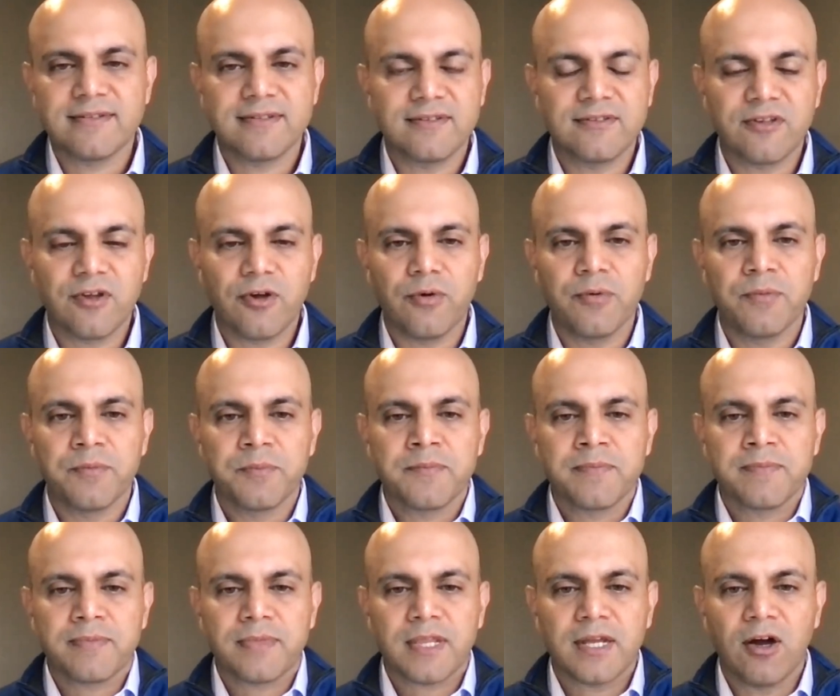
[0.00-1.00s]
And so
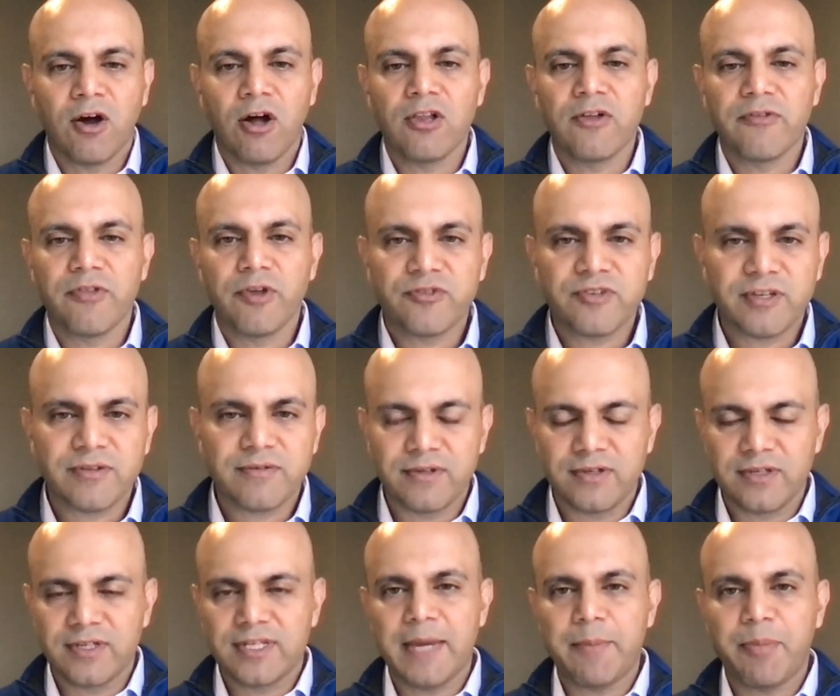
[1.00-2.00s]
all of those
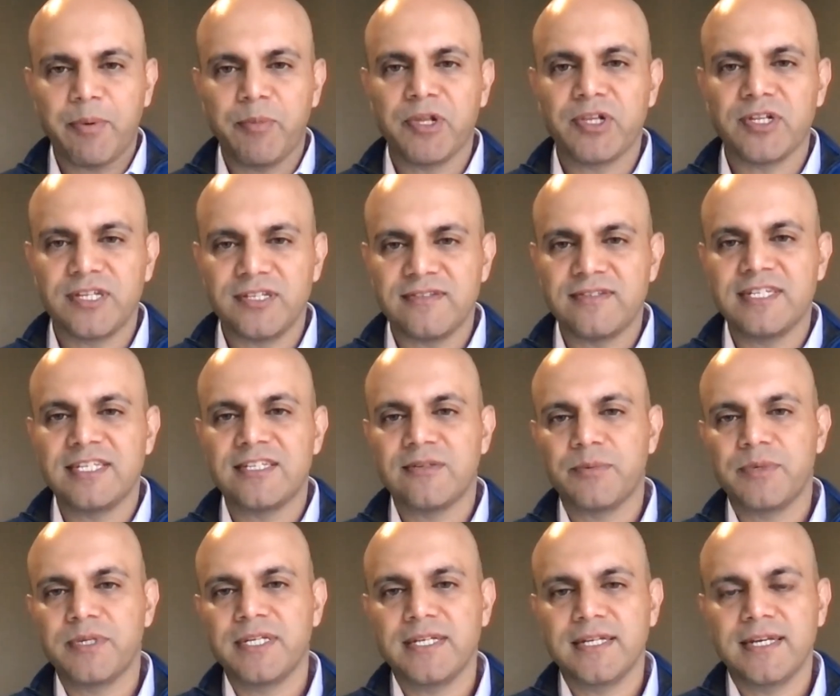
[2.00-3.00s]
capabilities need to
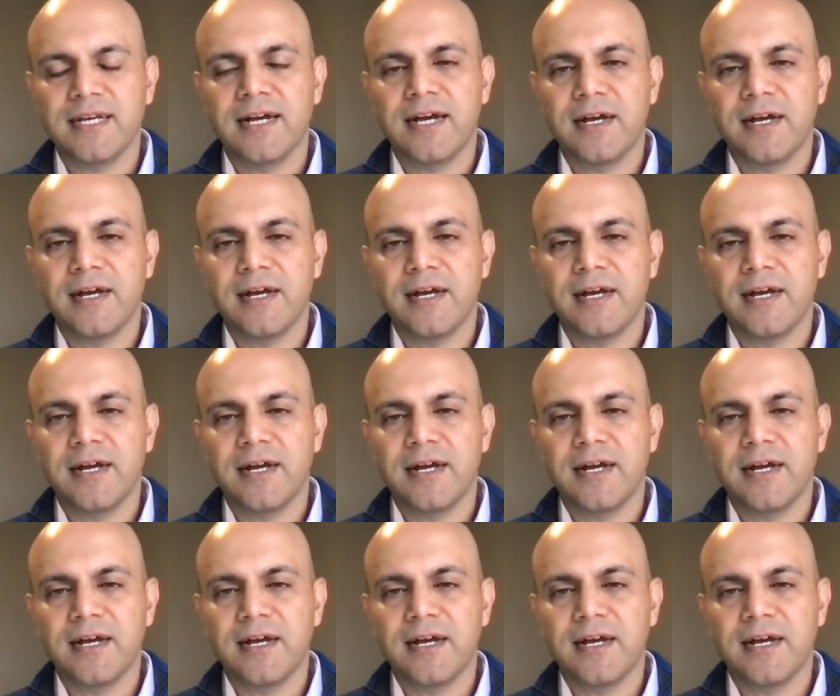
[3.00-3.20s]
be,